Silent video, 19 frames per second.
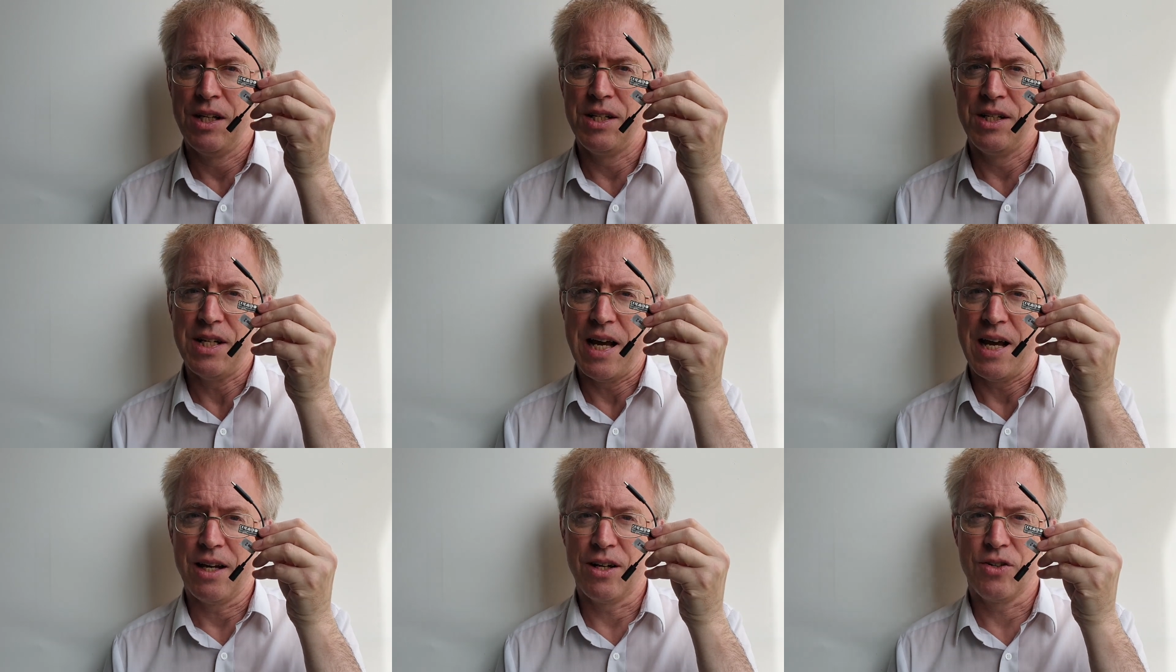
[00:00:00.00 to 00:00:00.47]

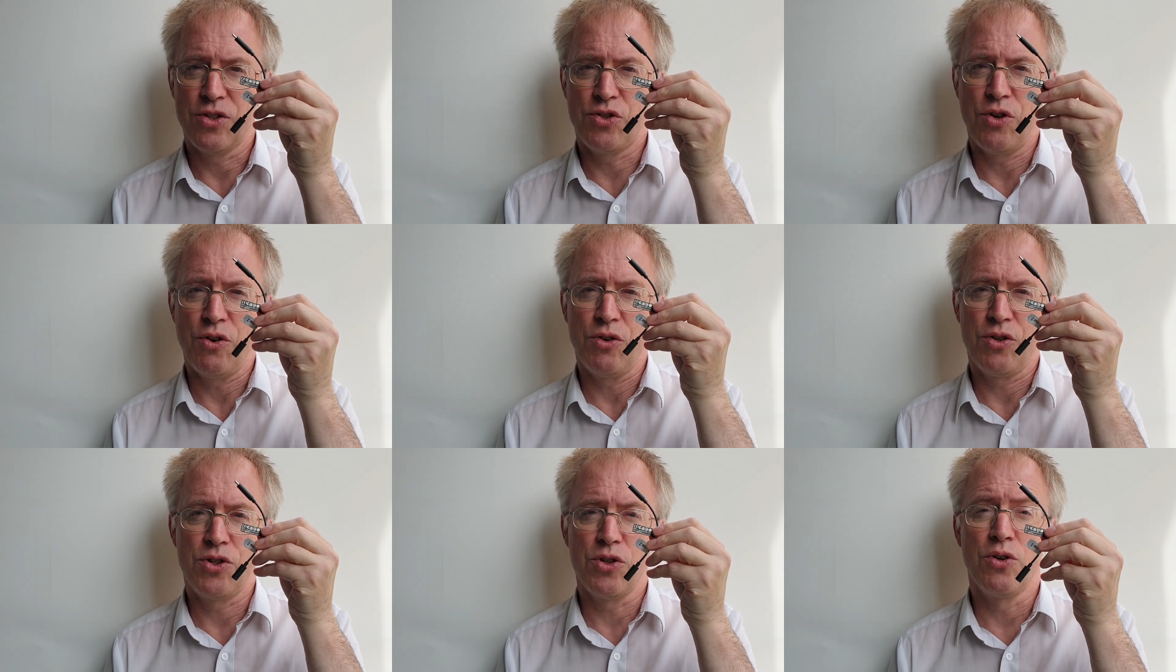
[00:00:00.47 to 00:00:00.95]
DAC
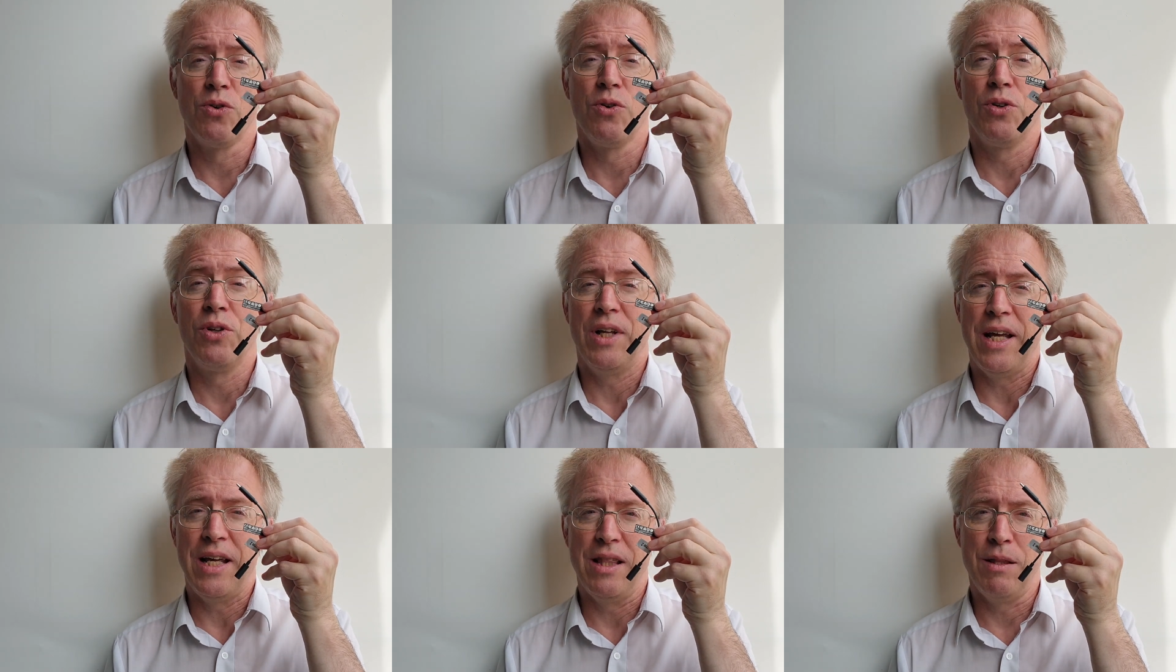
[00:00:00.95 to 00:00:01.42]
stroke
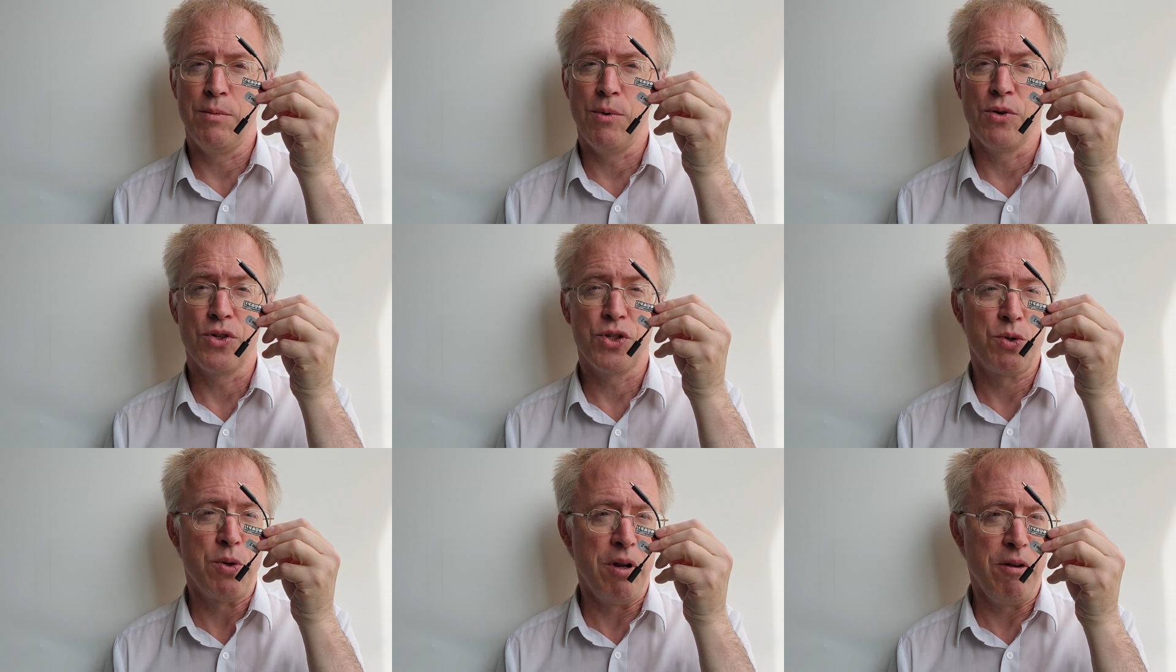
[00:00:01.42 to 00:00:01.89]
dongle in the
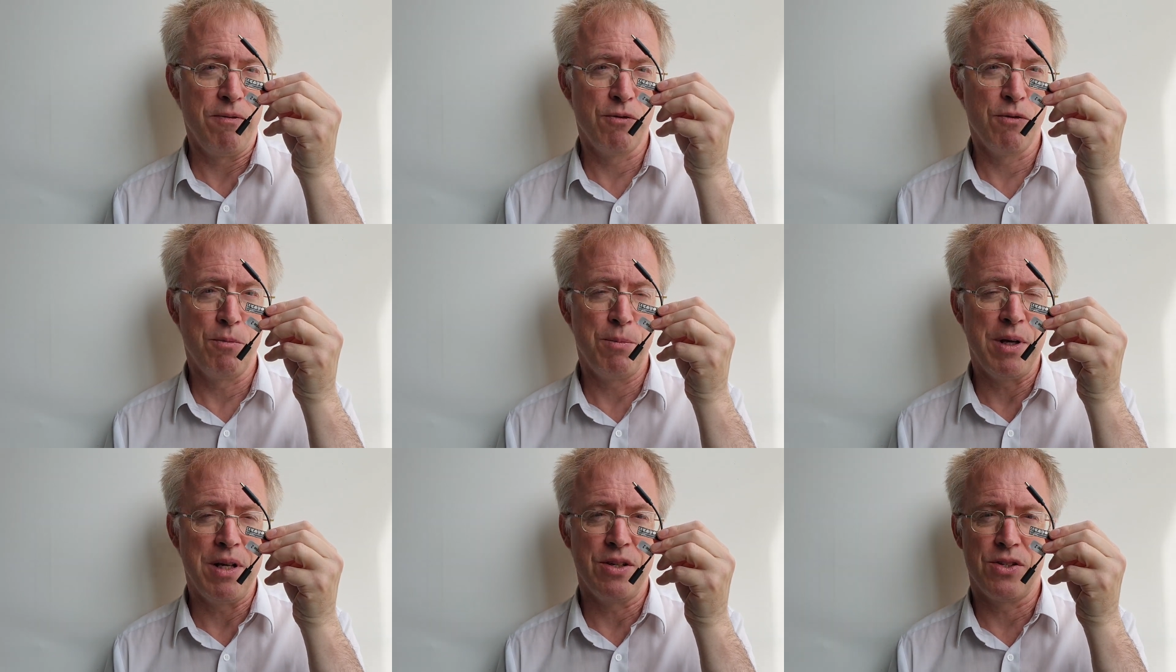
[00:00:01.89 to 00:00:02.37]
box,
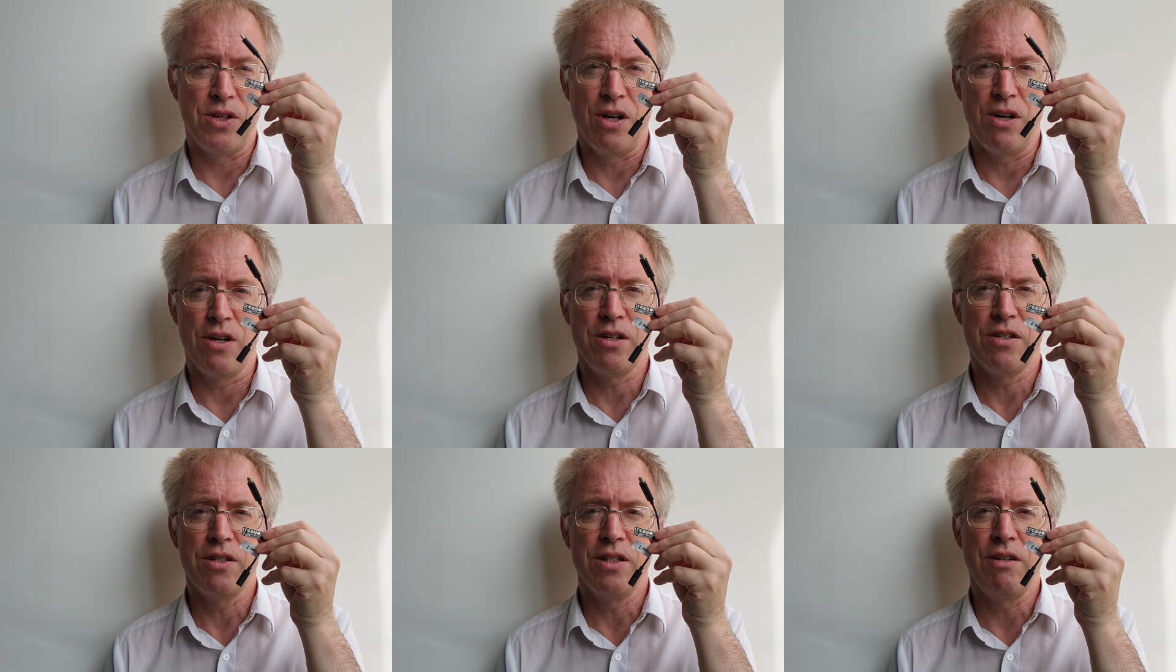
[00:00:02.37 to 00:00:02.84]
24 bits,
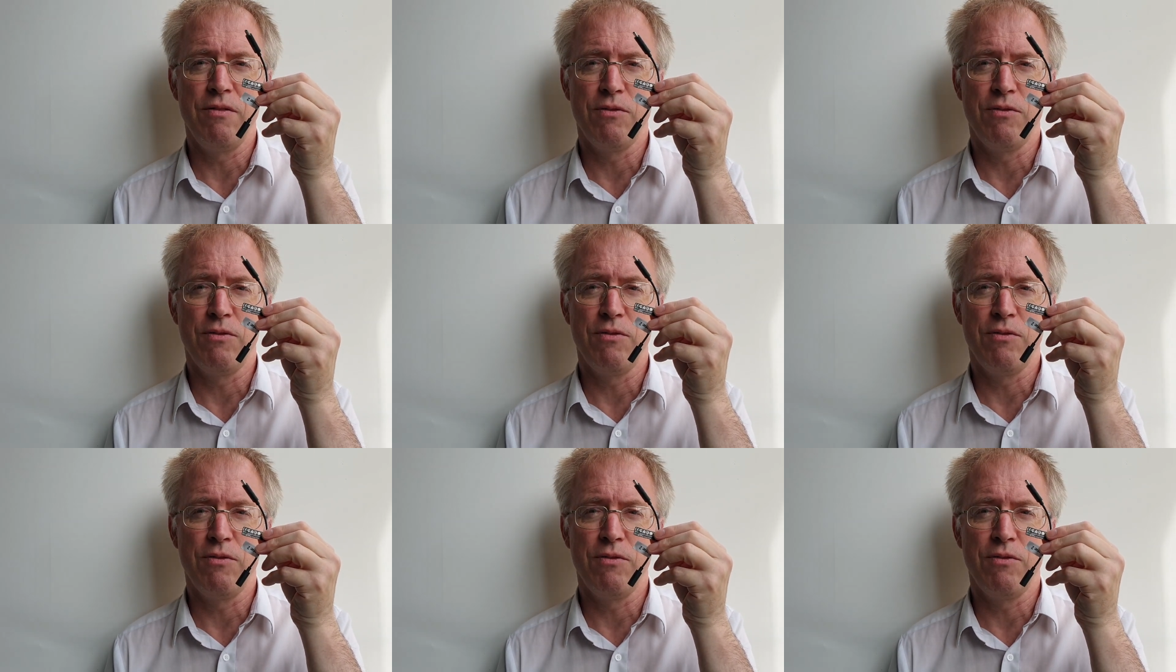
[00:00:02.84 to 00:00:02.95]
high